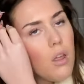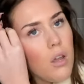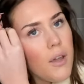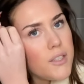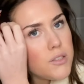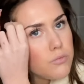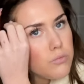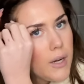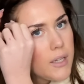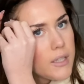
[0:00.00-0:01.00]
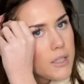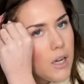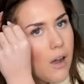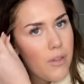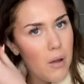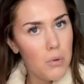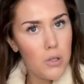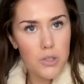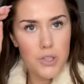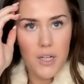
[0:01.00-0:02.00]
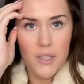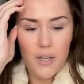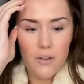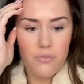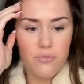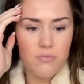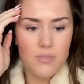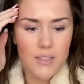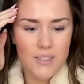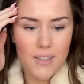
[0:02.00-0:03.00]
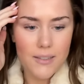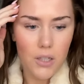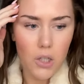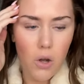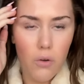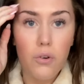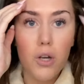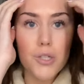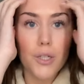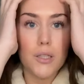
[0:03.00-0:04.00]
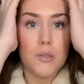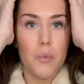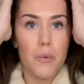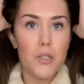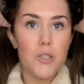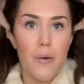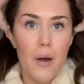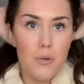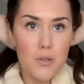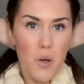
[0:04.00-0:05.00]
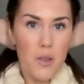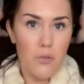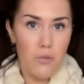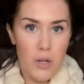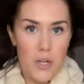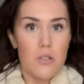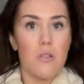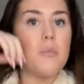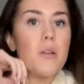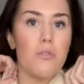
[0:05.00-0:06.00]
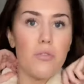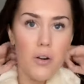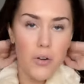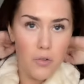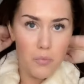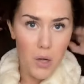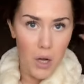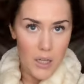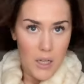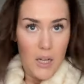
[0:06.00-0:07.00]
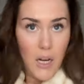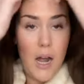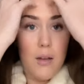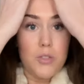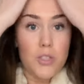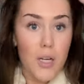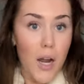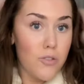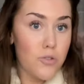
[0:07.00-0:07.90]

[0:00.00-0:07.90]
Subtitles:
it doesn't really have that much. And there's, like, a lot of footage on it. There's probably, like, 2 hours worth of footage. So, I mean, fair enough. But I'm just going to have to